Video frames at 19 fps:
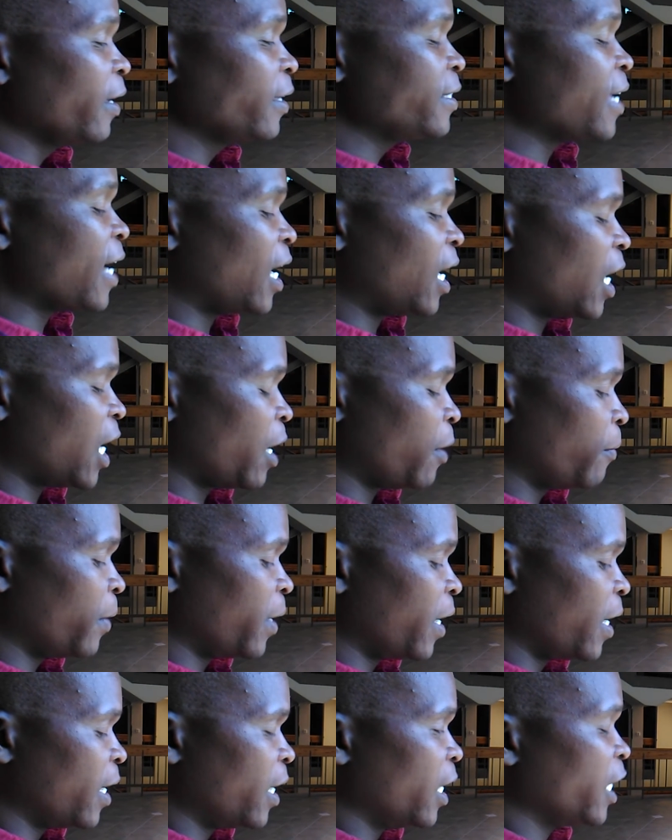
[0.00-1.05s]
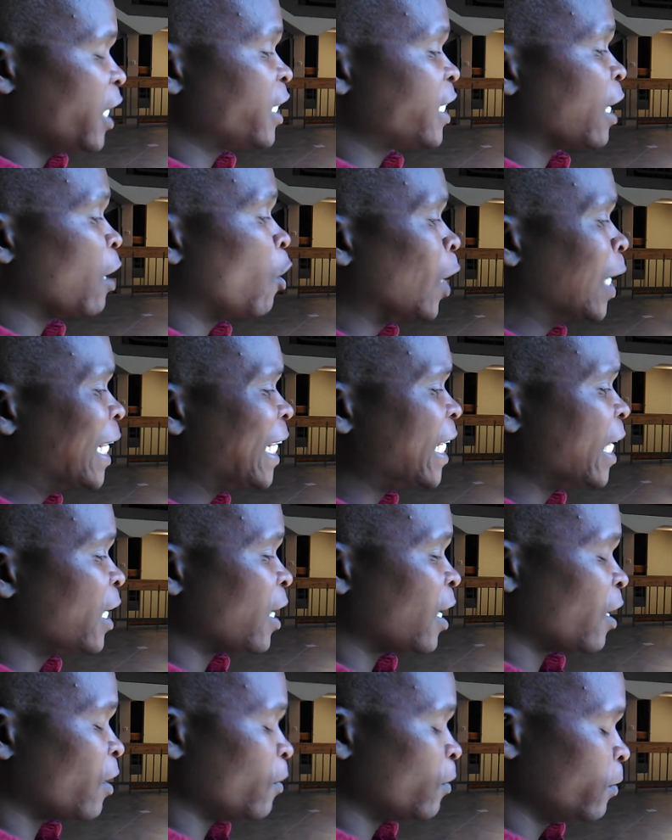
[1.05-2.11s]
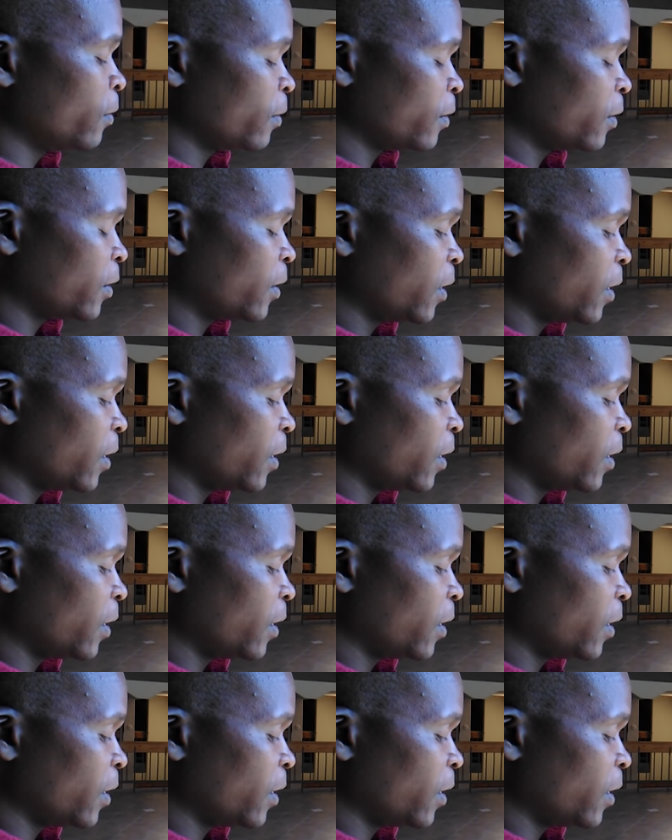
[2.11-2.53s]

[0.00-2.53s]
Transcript: Yeah, it's a holiday now.